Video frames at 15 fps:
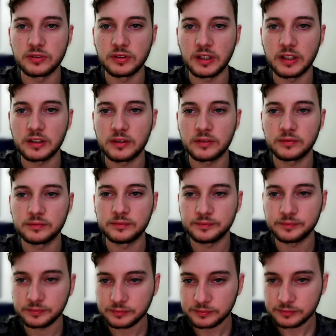that.
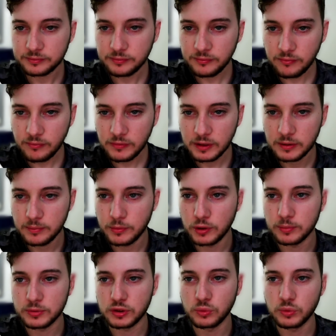Boom.
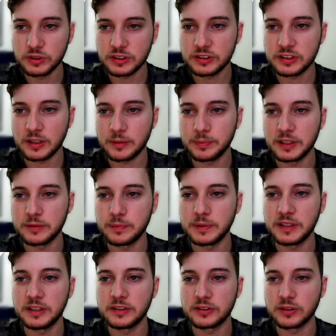So wishlist.php.
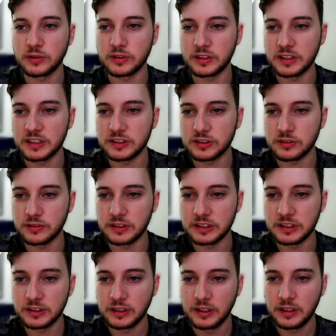go to the history,
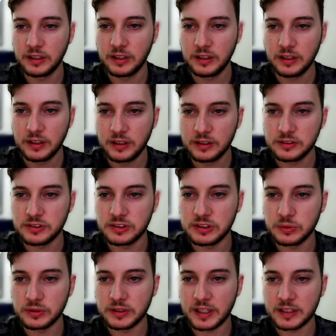see
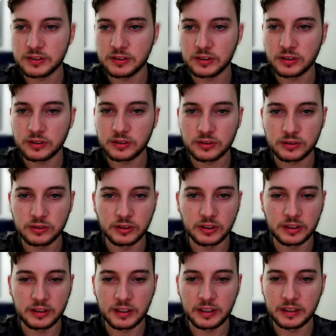what that's
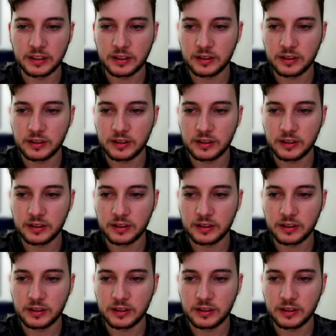looking like.